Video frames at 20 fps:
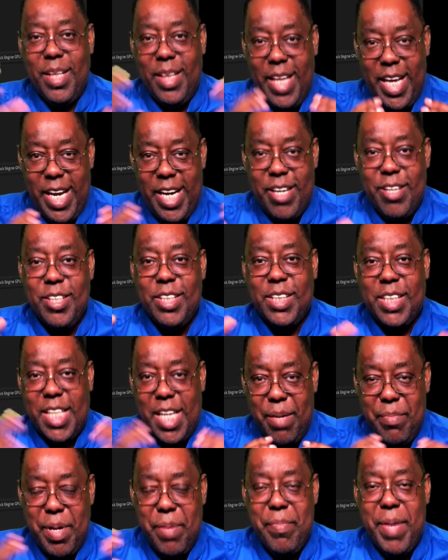layers
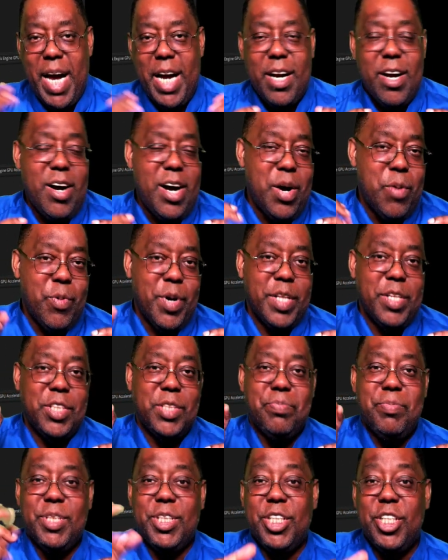coming back on, whether it's
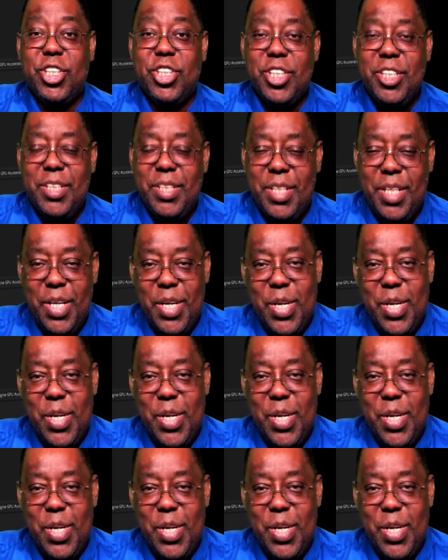position